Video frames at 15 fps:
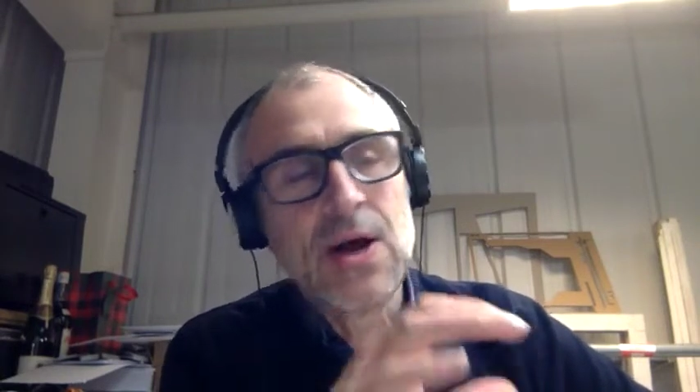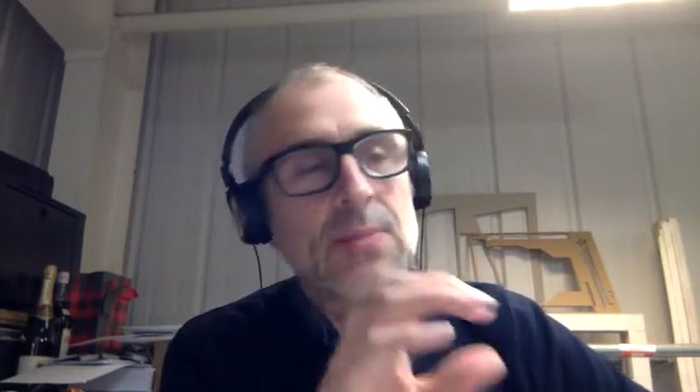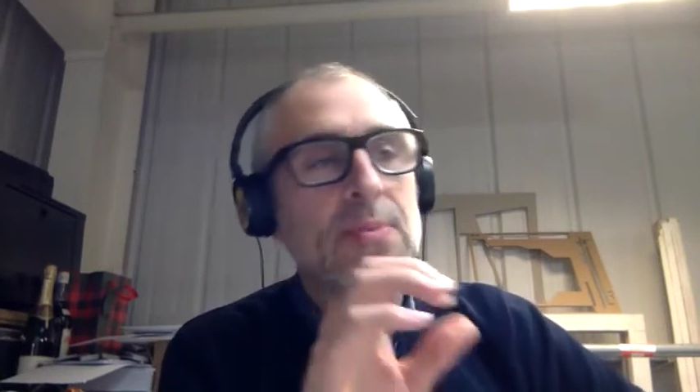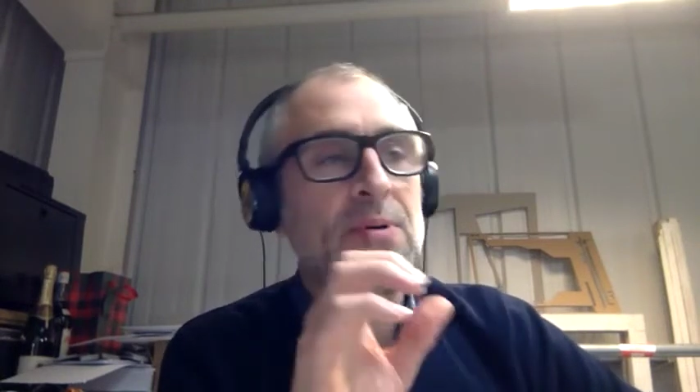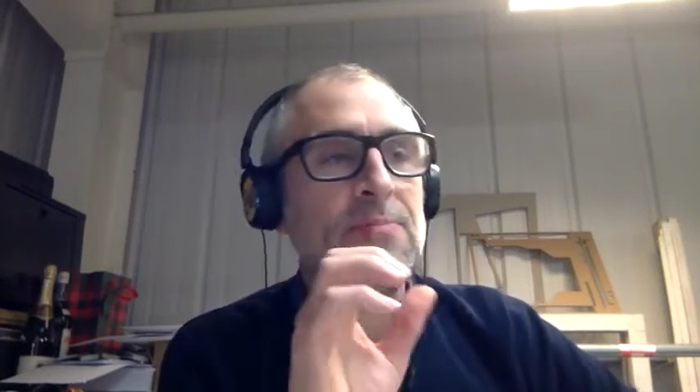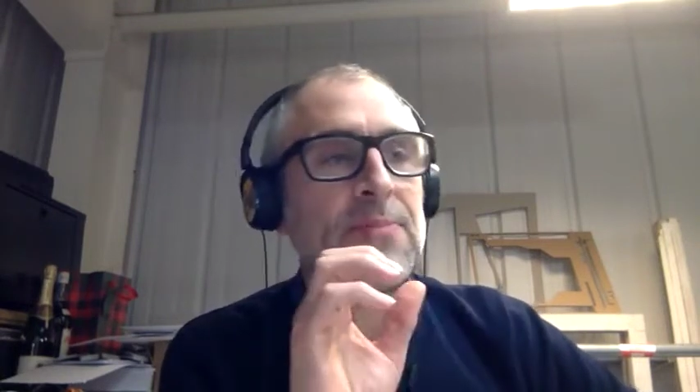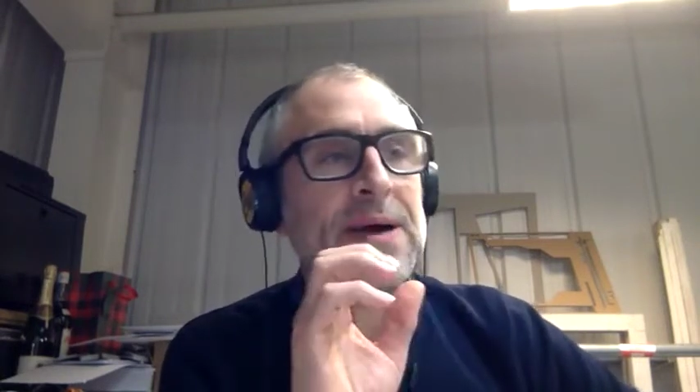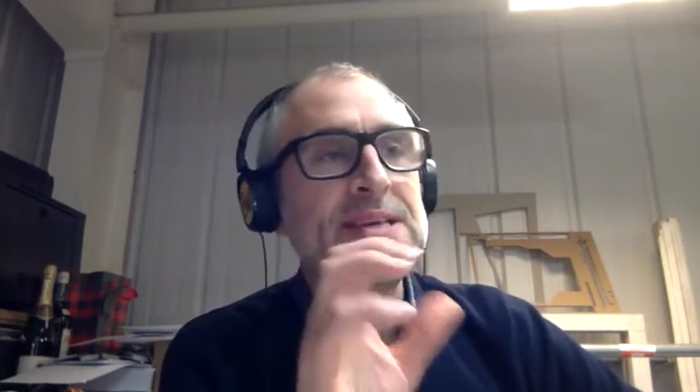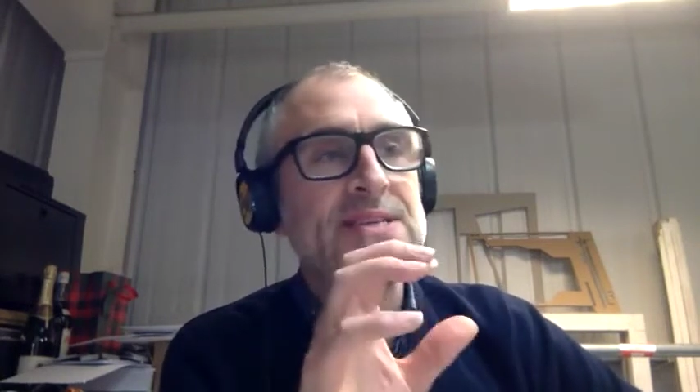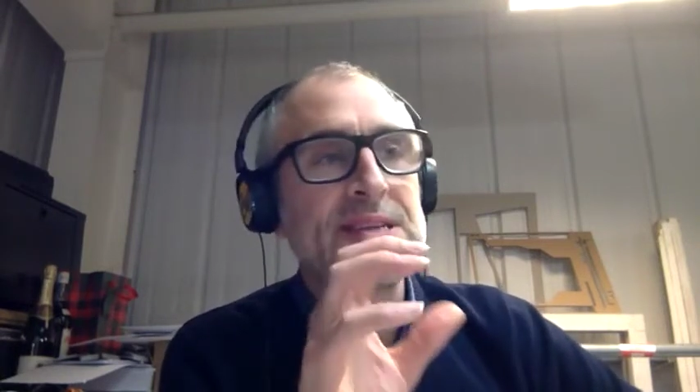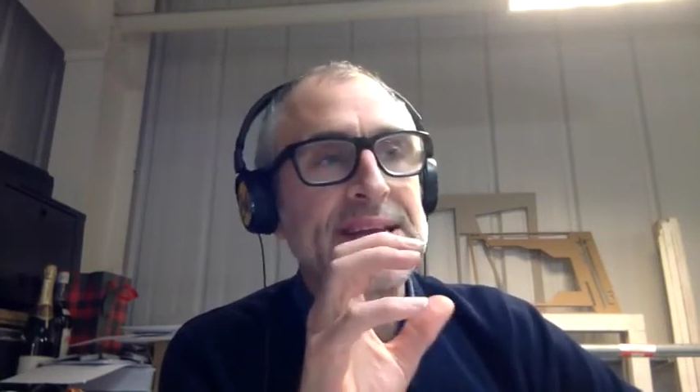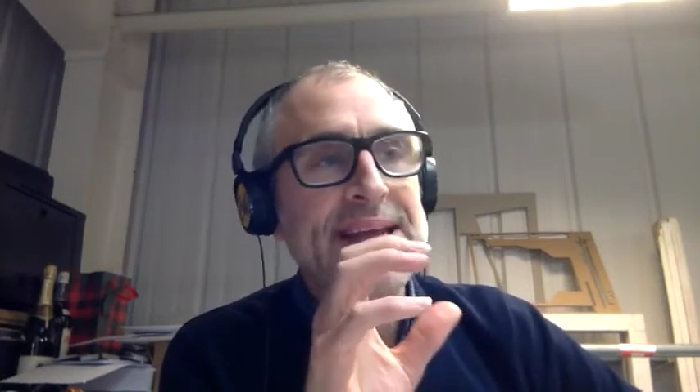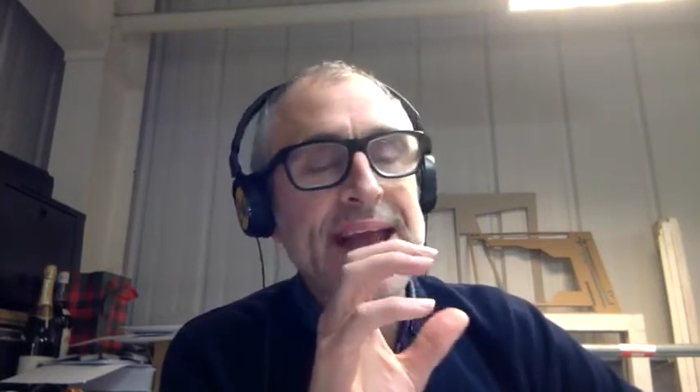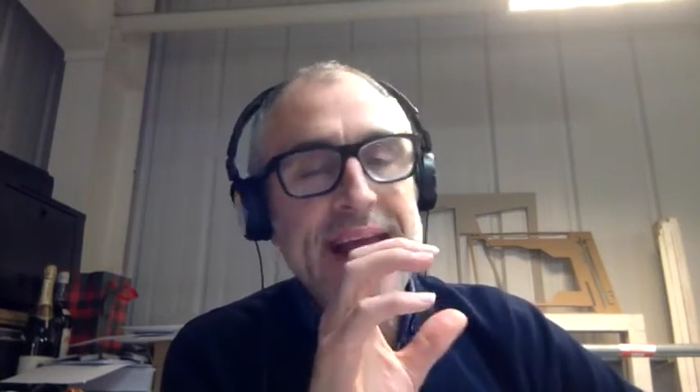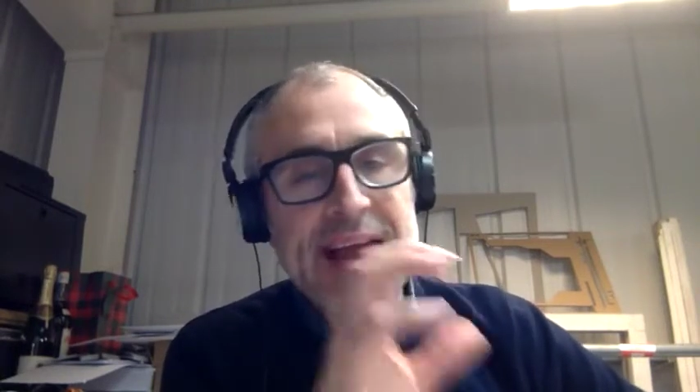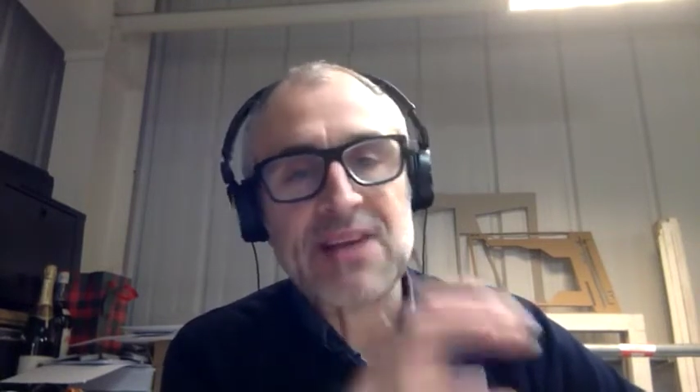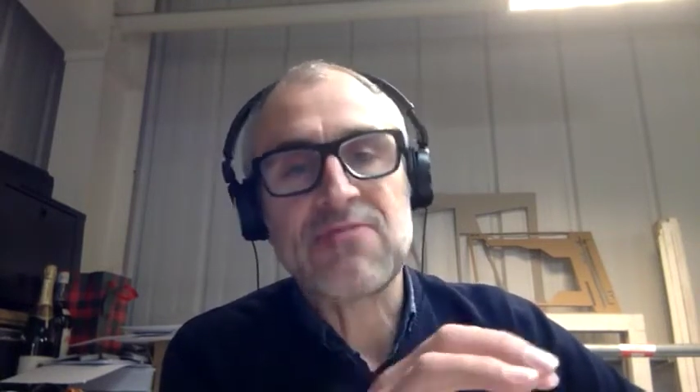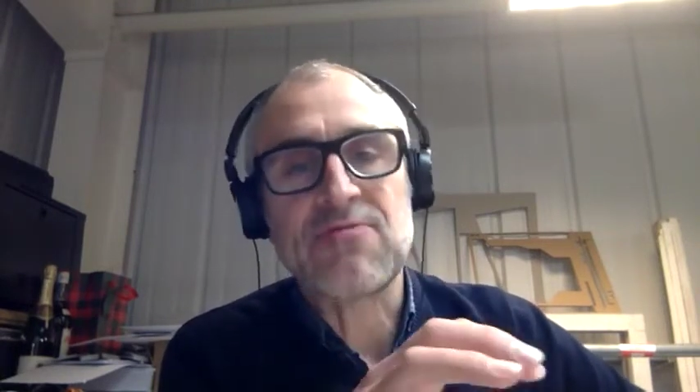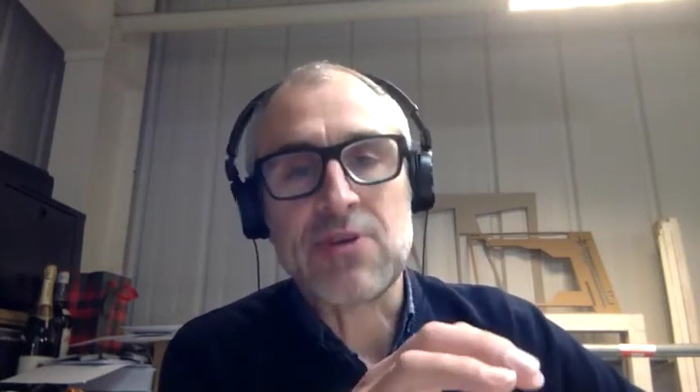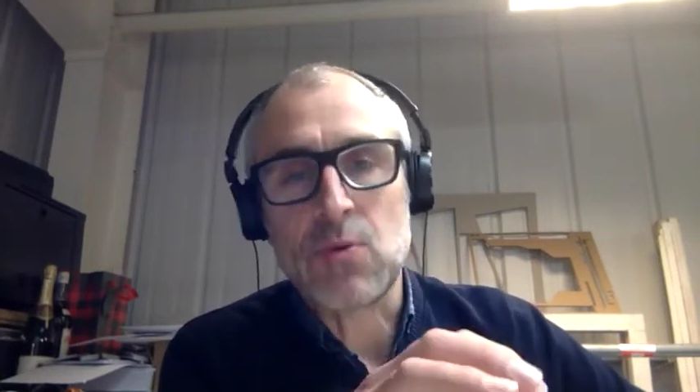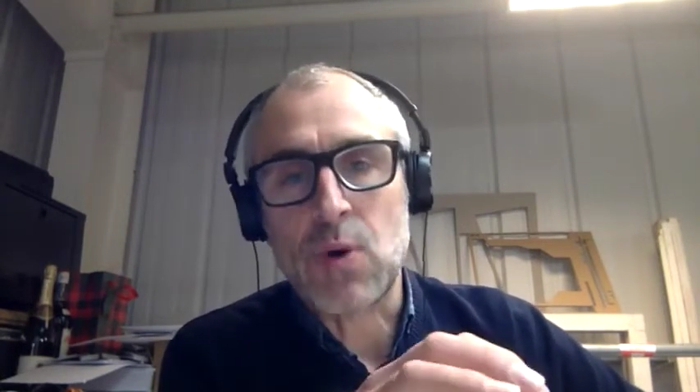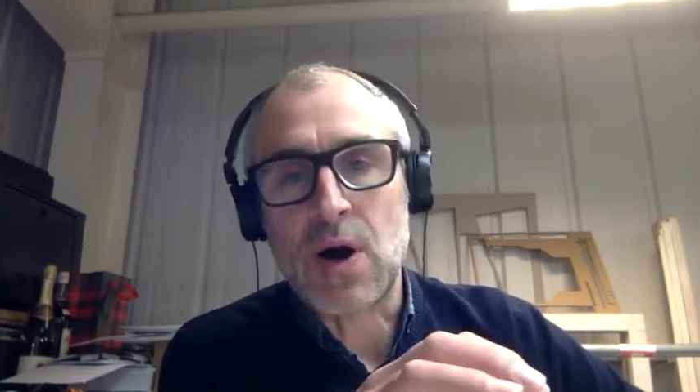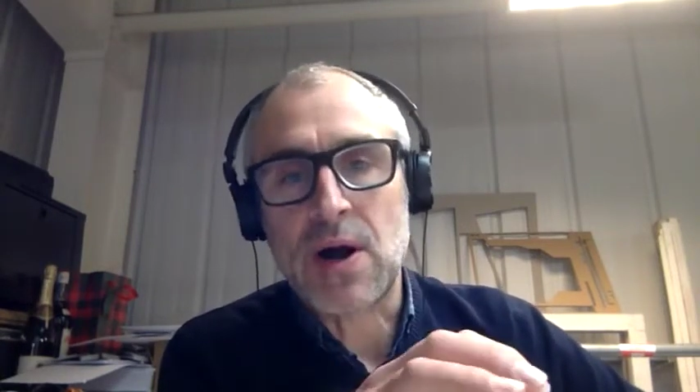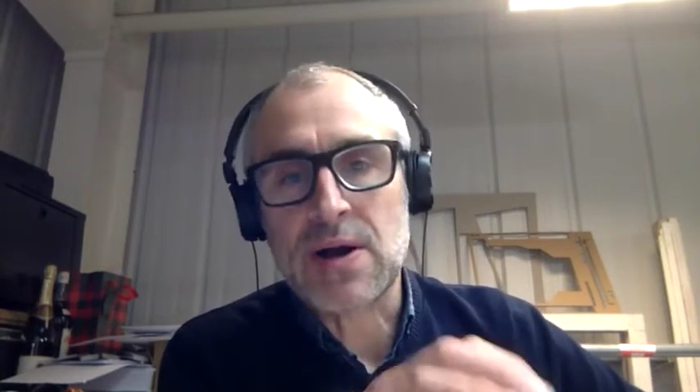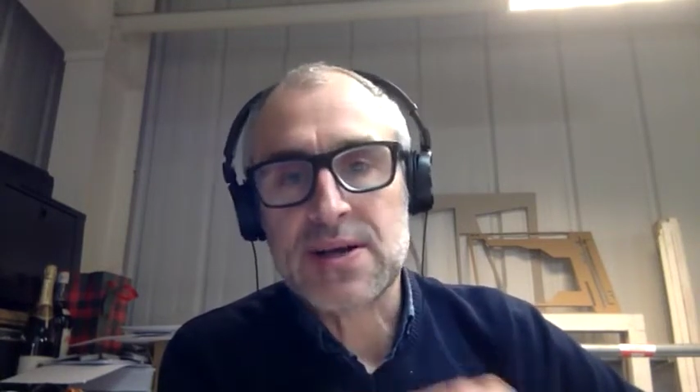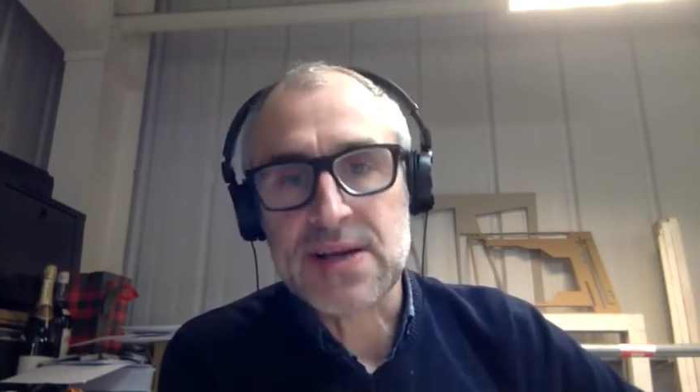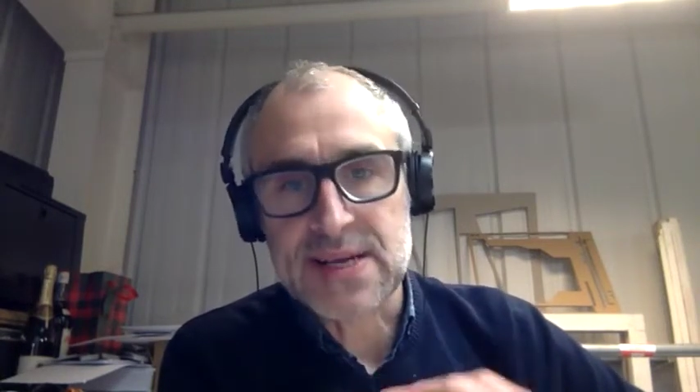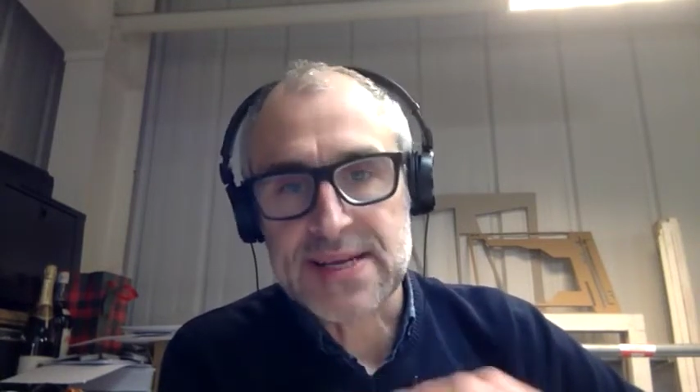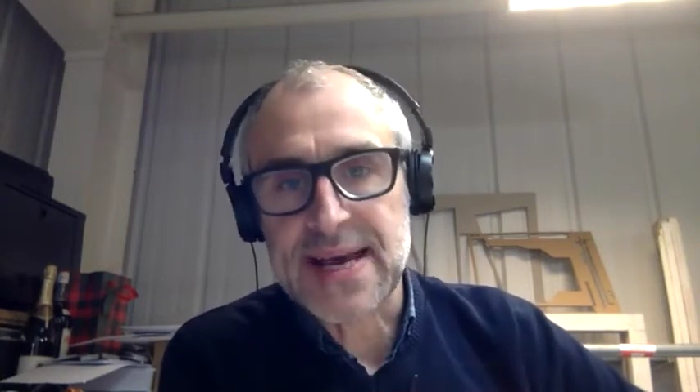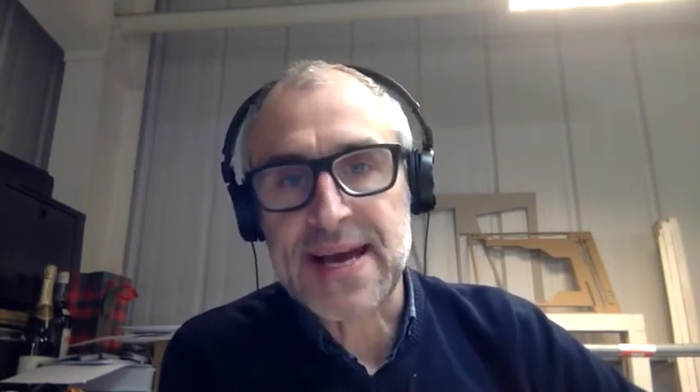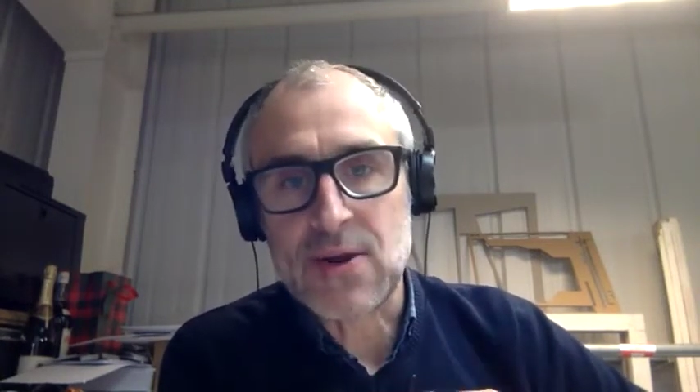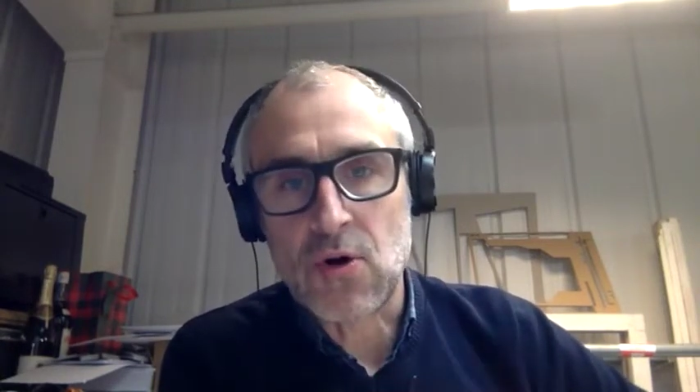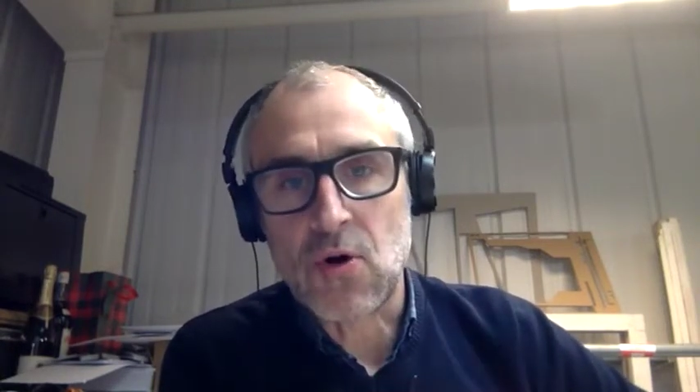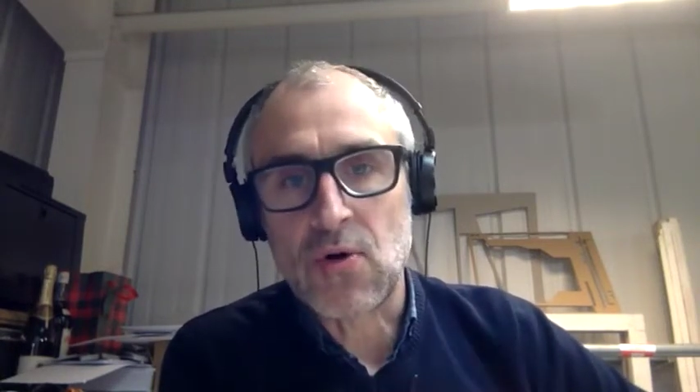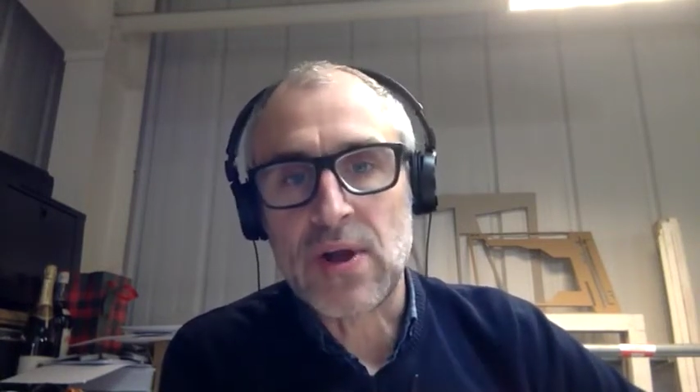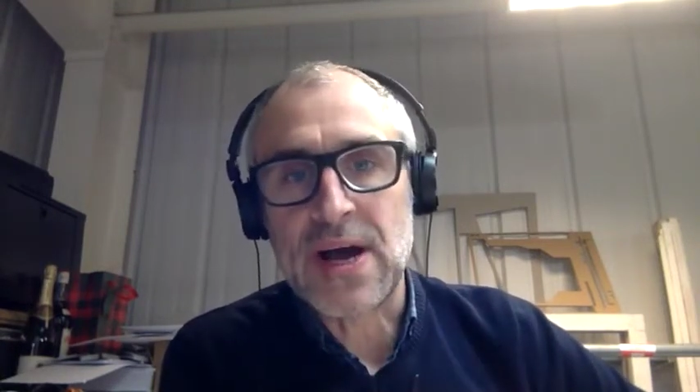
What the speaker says: but basically everyone can get on